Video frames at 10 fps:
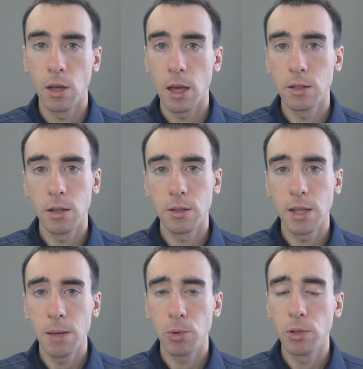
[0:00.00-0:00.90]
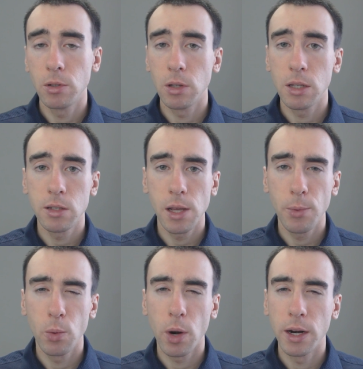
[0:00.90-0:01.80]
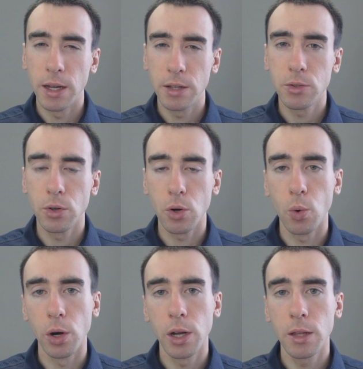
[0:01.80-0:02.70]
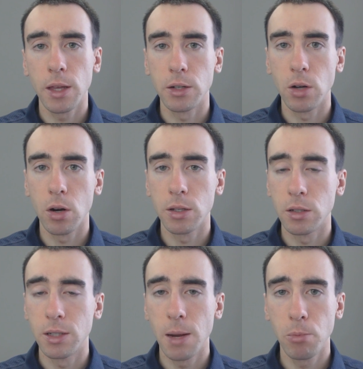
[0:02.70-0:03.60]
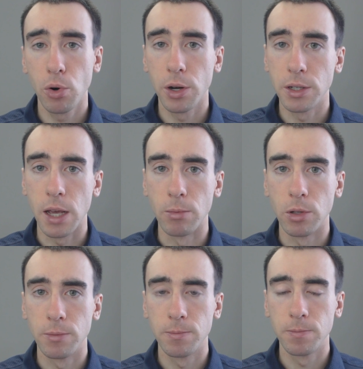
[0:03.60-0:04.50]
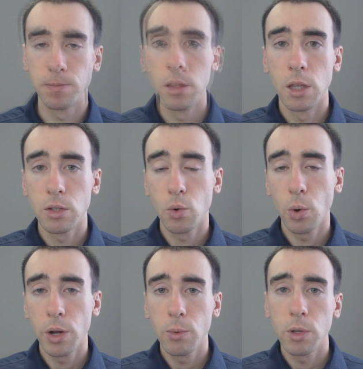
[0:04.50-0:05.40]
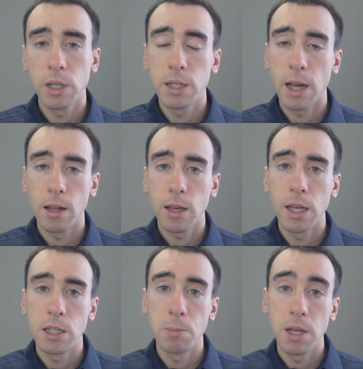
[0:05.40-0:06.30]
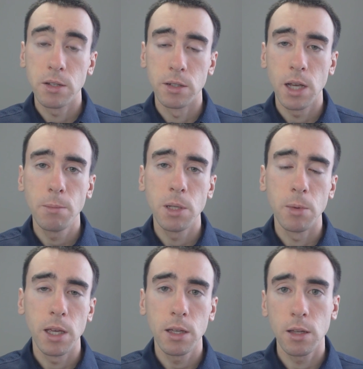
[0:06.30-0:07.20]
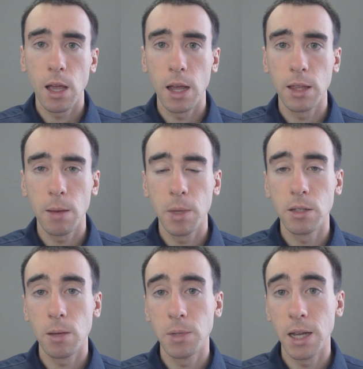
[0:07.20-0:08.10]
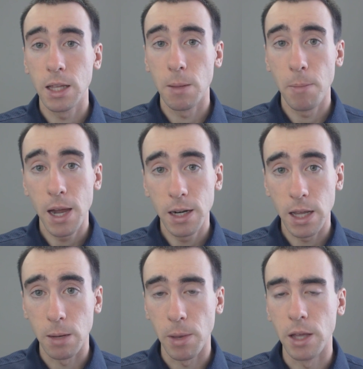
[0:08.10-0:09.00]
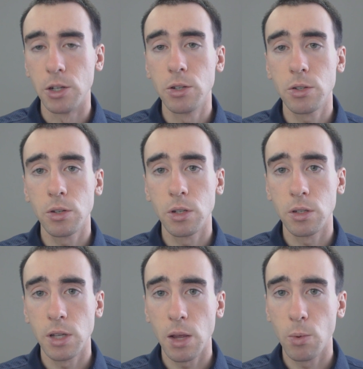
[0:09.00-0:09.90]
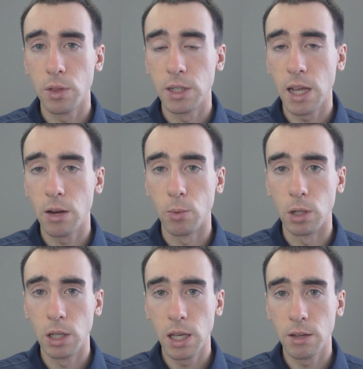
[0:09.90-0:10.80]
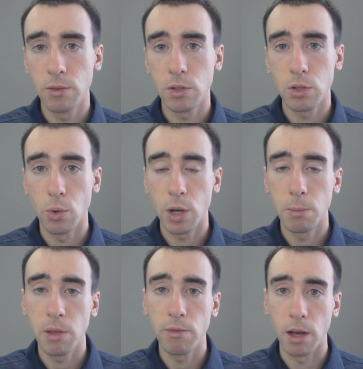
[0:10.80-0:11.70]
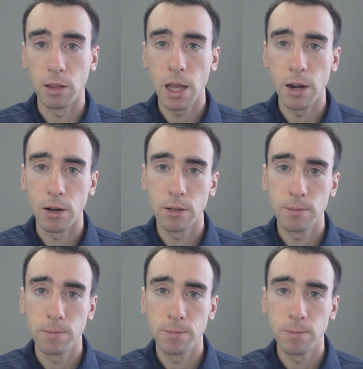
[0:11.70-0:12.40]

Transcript: As an example, let's say we run an insert query that targets a temporary table. This query will need to allocate space in tempdb, and that means updating the metadata pages to say where the data will live so it can be found later.